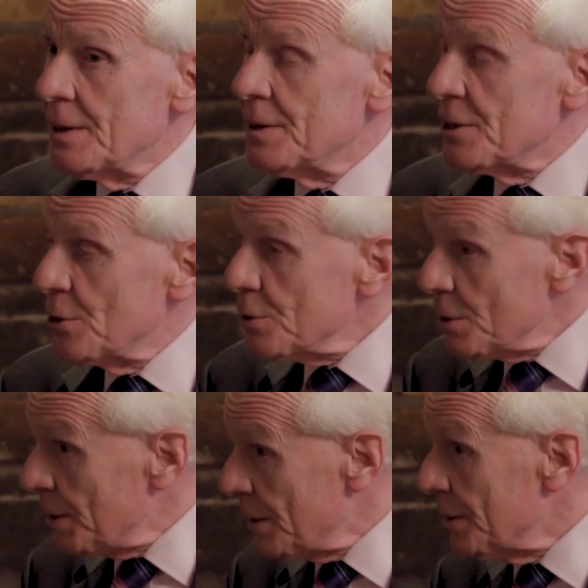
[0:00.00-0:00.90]
They don't
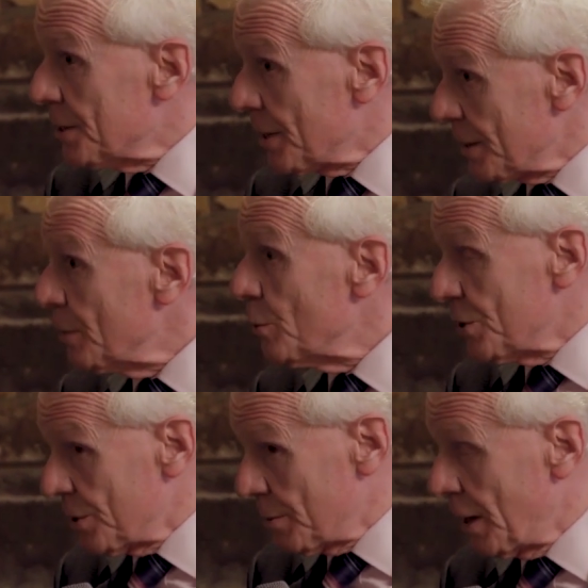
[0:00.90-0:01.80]
immediately take them,
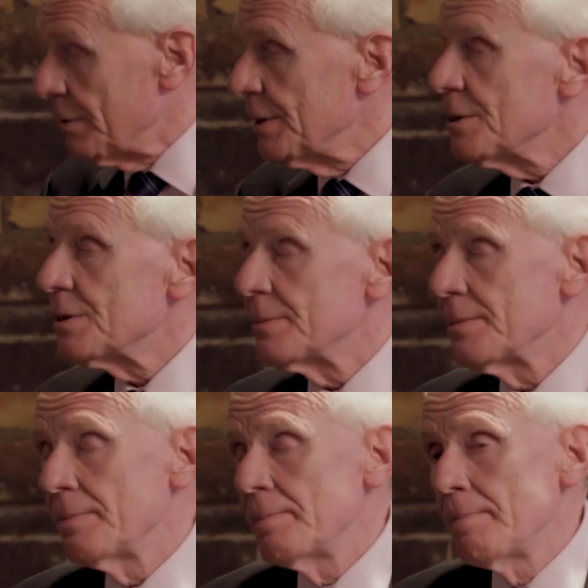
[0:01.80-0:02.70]
which is marvellous.
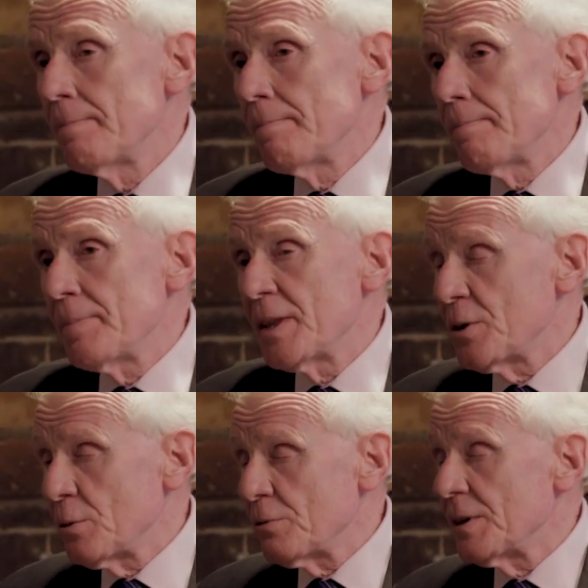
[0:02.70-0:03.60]
They
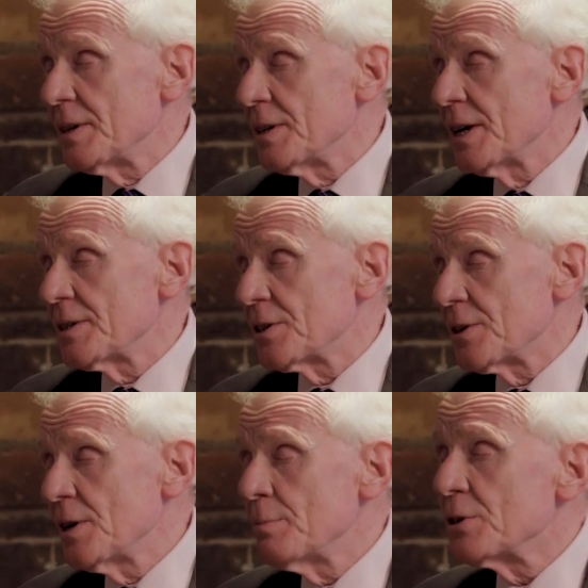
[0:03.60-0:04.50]
don't feel it
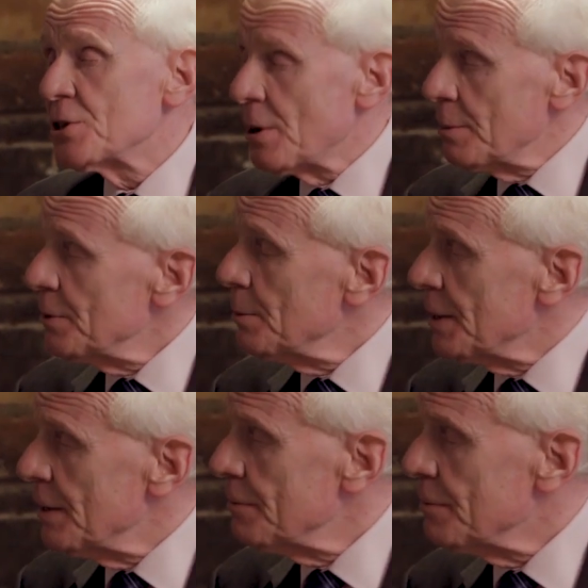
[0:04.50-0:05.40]
necessary, but some of them live